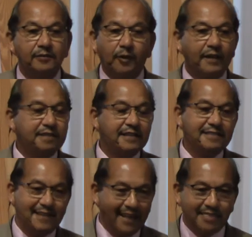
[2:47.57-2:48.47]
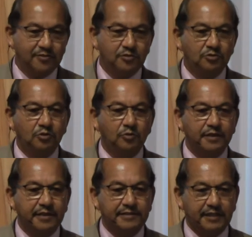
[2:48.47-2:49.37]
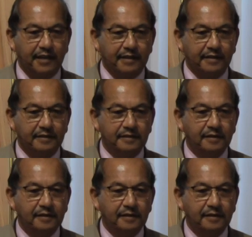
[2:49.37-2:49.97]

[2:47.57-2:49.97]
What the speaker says: wanted nothing to do with each other,